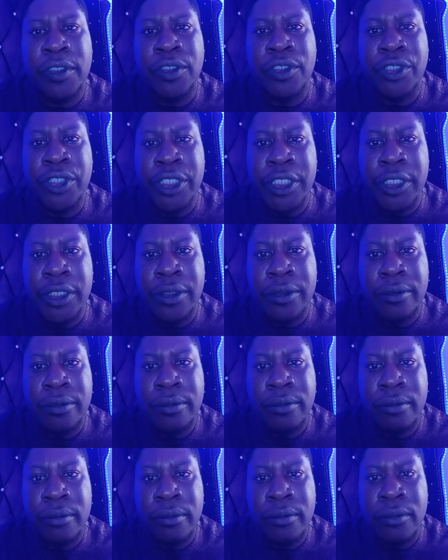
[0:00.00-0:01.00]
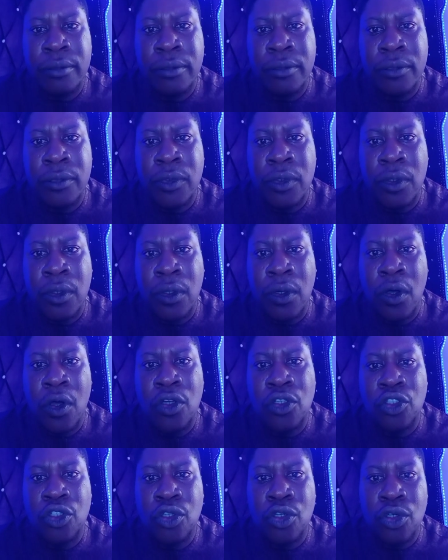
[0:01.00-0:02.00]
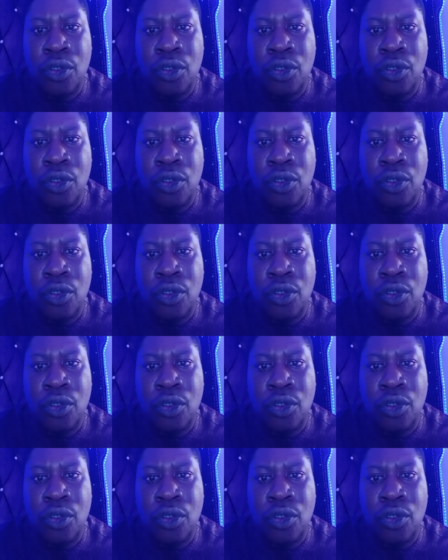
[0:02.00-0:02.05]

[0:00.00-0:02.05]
gene on